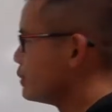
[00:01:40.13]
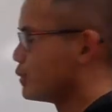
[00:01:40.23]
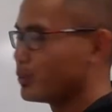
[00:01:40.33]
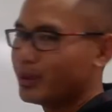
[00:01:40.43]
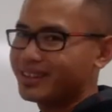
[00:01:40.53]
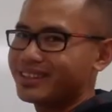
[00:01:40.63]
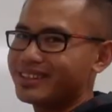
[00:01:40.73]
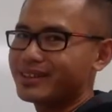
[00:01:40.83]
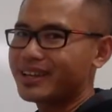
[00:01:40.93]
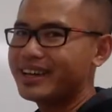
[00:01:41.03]
between,
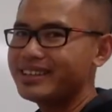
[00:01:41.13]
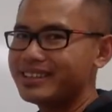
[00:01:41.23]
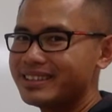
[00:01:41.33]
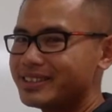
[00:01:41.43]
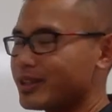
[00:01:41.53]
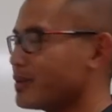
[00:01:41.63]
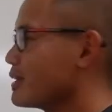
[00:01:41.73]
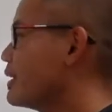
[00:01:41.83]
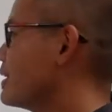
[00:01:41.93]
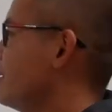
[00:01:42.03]
okay? So
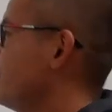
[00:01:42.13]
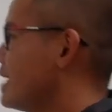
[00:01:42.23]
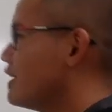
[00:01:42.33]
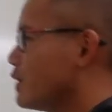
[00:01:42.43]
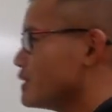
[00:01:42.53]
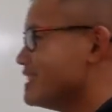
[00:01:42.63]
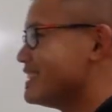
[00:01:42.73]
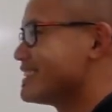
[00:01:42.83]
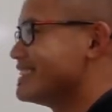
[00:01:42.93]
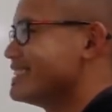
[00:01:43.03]
be careful with
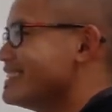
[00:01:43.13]
this.